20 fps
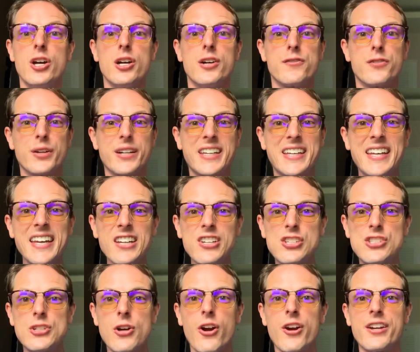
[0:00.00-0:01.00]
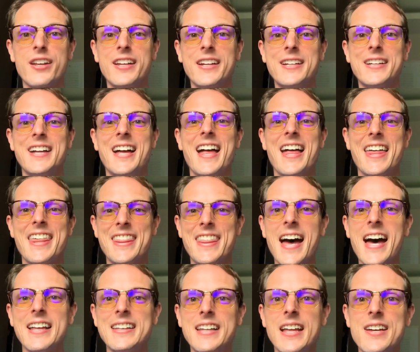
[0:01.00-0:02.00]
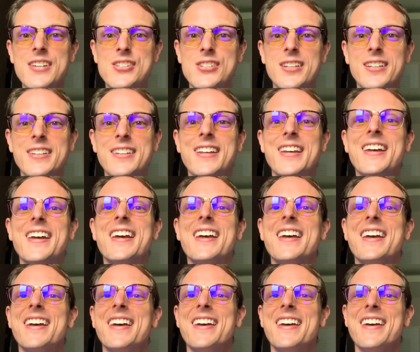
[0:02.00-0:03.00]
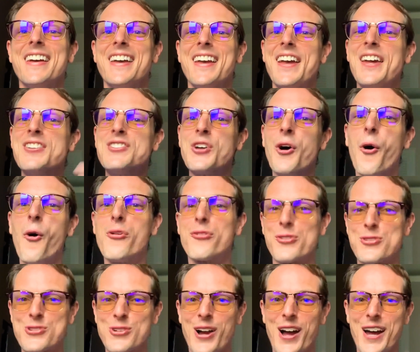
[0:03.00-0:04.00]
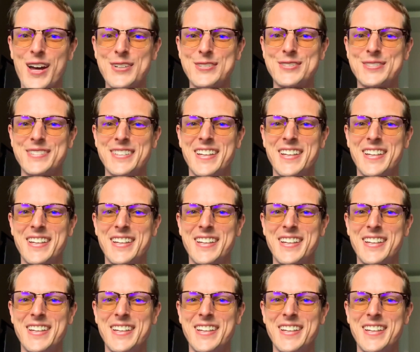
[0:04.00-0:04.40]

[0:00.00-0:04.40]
for kickstarting that lesson into overdrive.